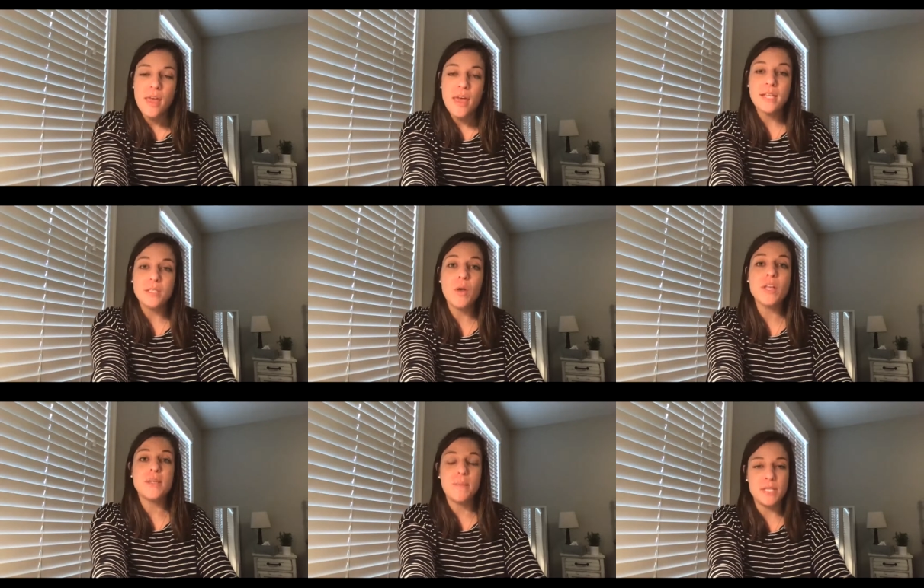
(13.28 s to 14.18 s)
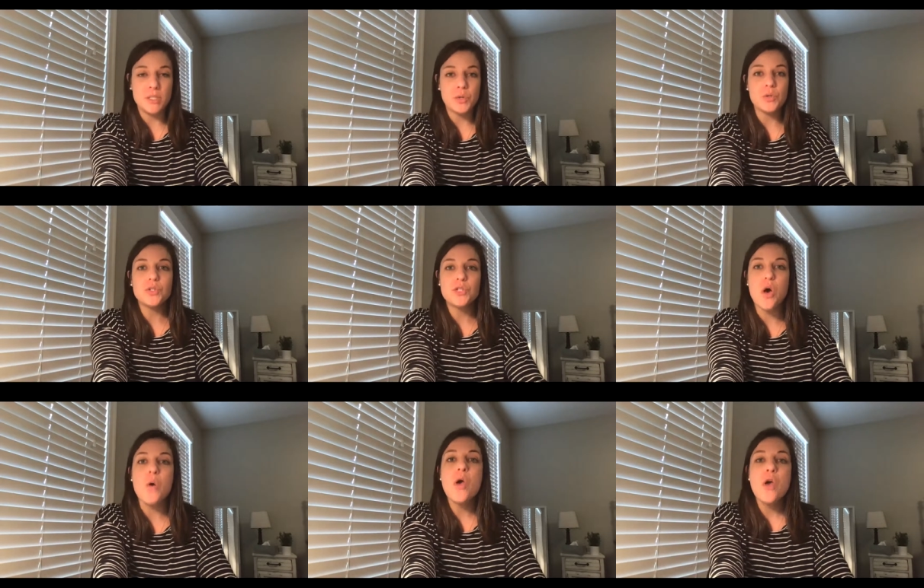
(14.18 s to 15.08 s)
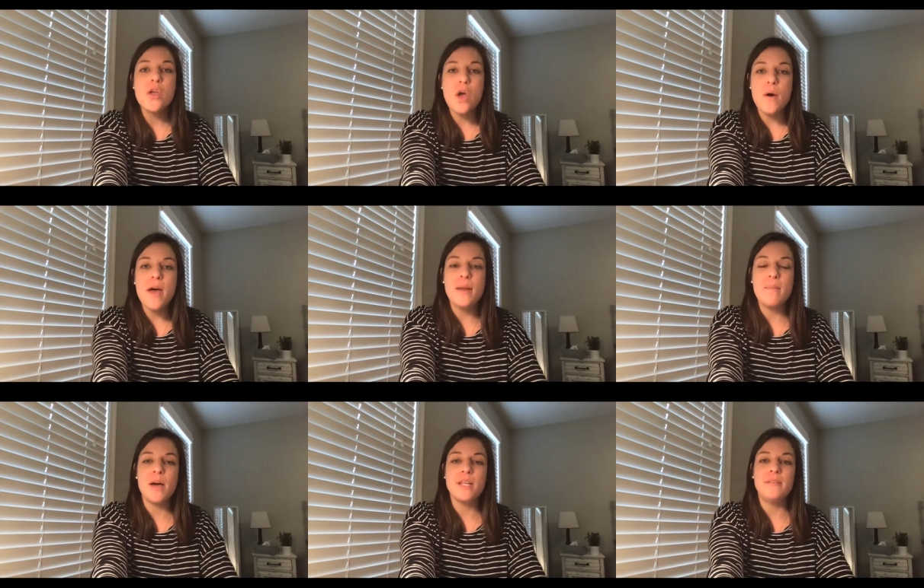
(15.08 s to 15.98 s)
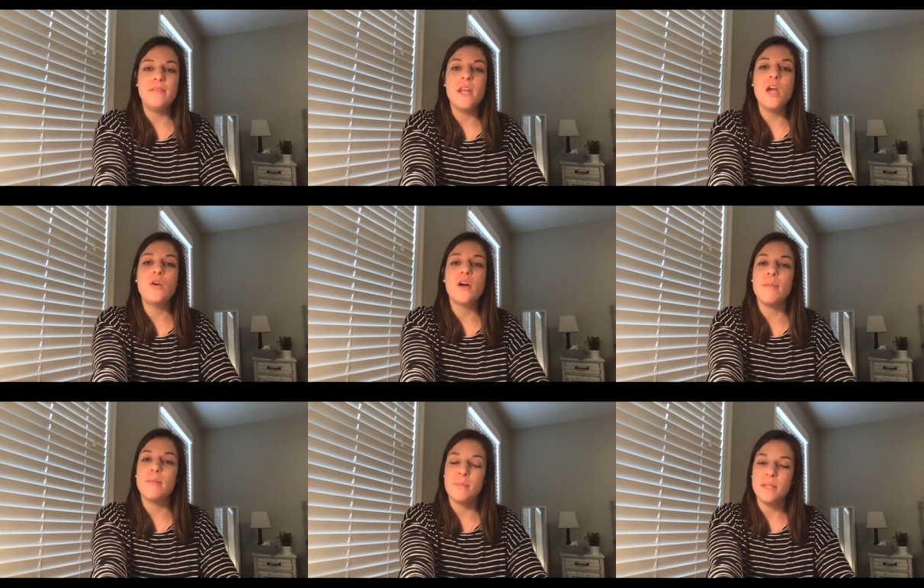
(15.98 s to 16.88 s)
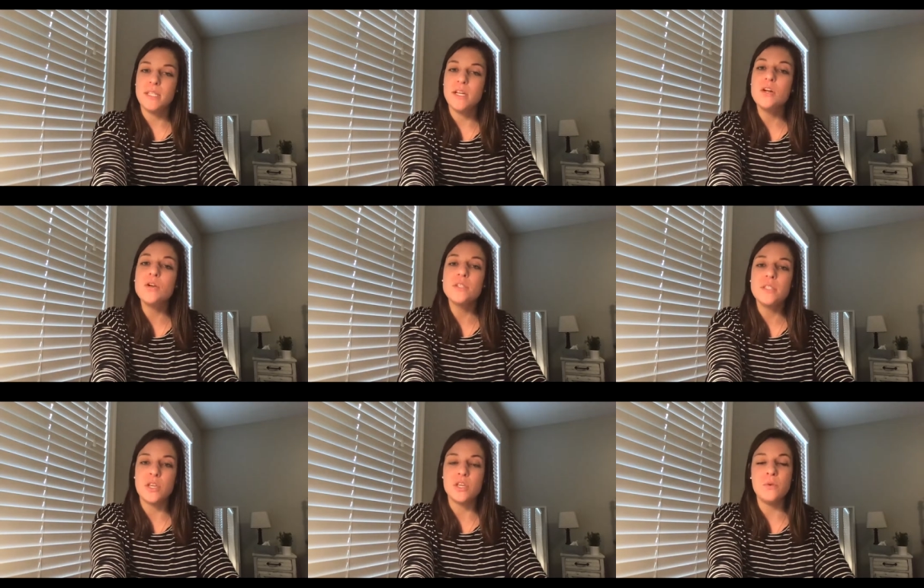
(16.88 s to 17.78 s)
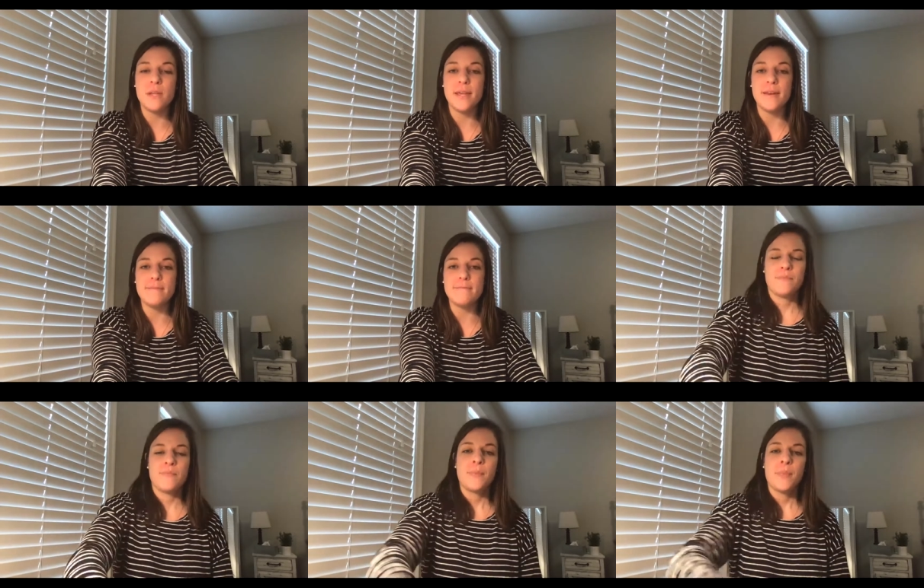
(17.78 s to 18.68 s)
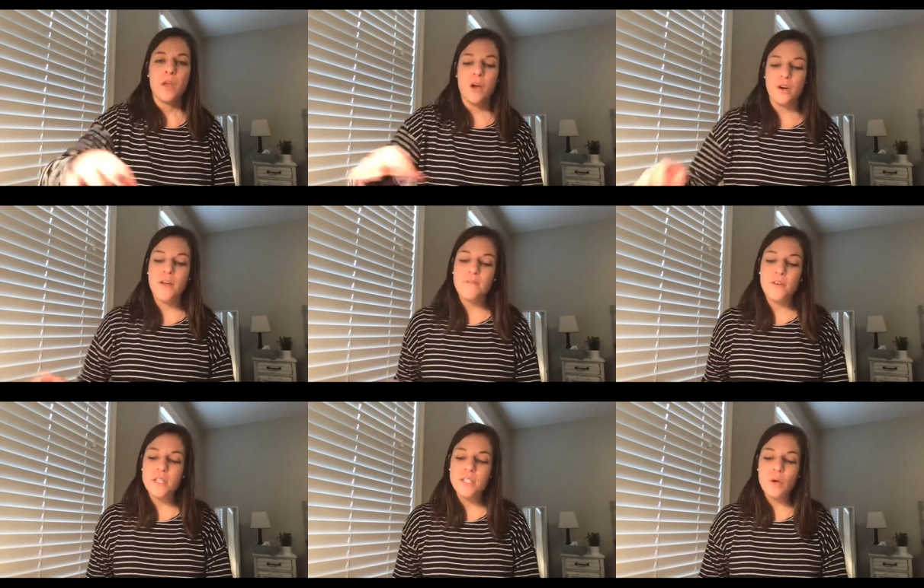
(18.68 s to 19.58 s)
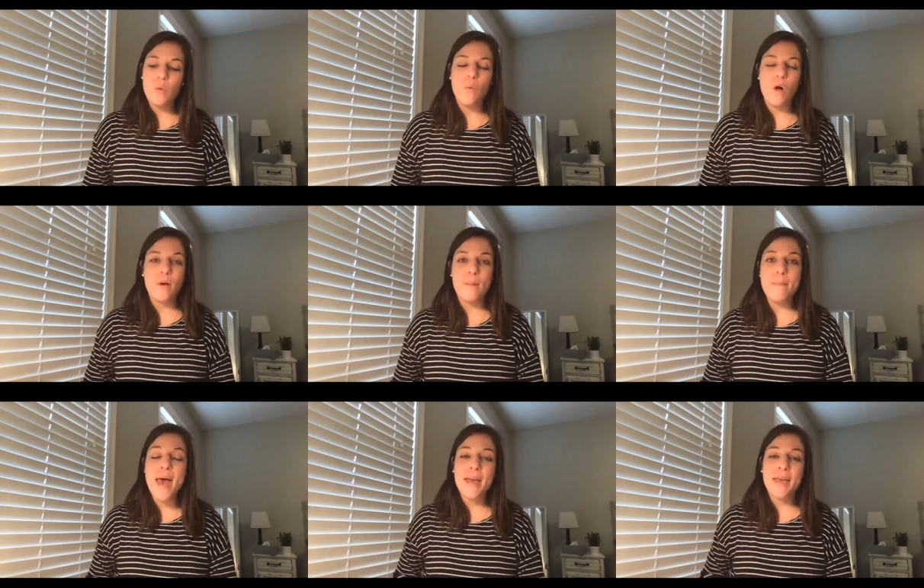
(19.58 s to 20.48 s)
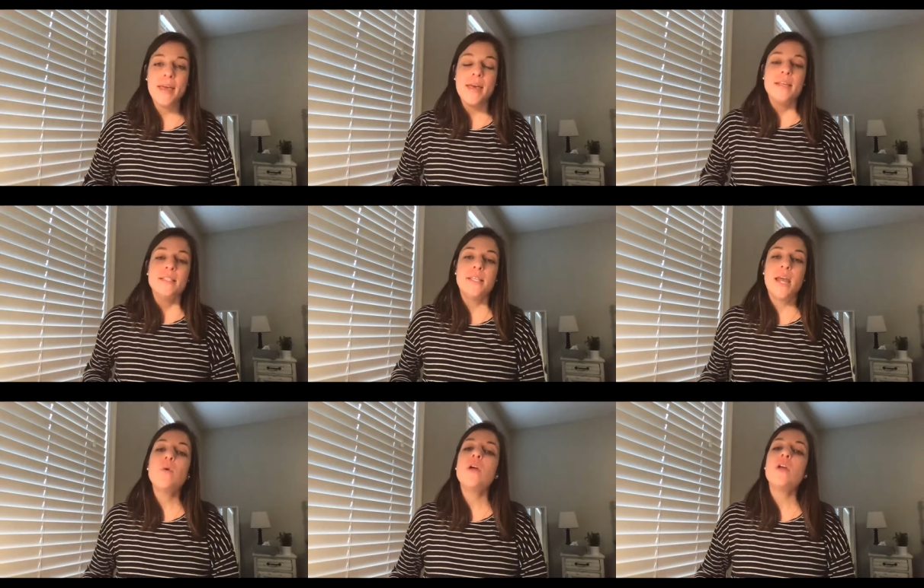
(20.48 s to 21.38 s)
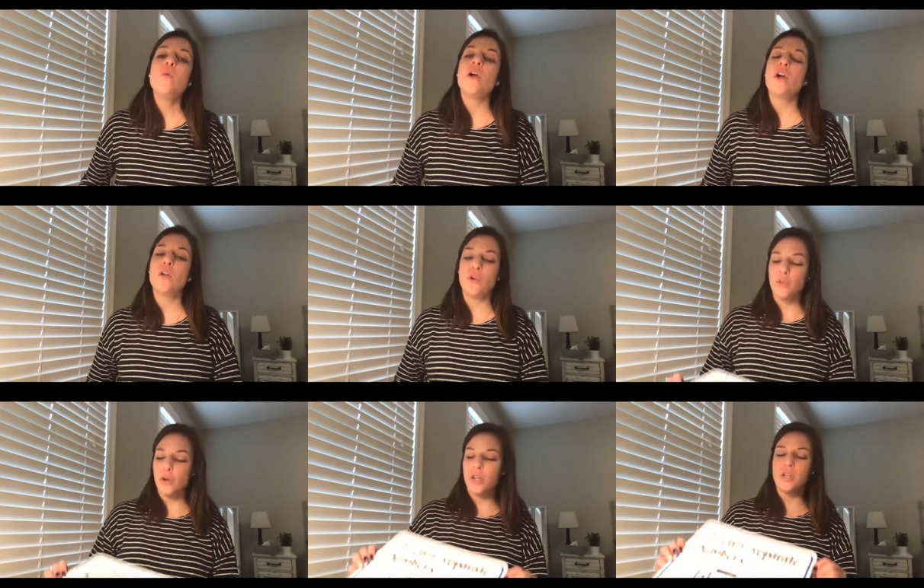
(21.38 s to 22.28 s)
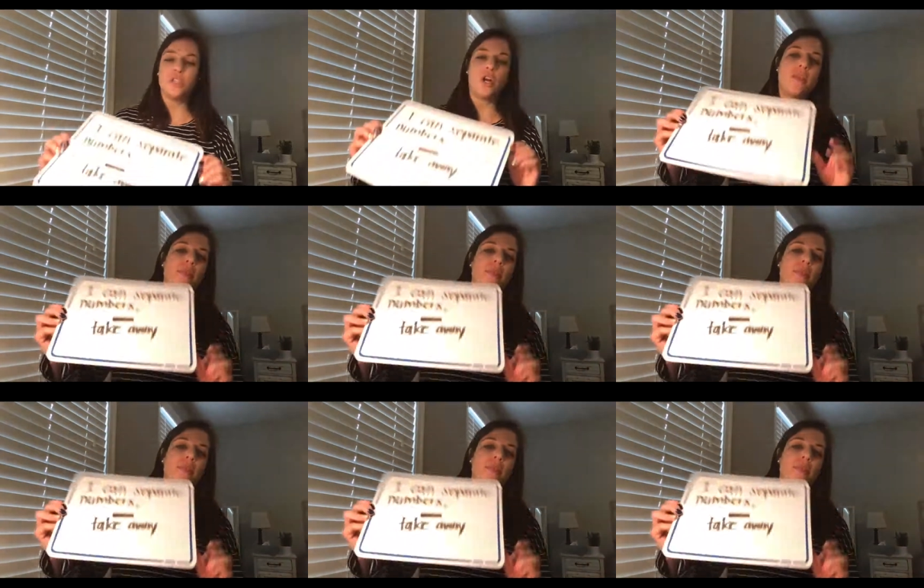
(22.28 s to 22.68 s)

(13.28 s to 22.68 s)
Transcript: as well as a pencil. So go ahead and pause the video and grab the materials that you need. All right, friends, welcome back. Today we're going to work on our learning target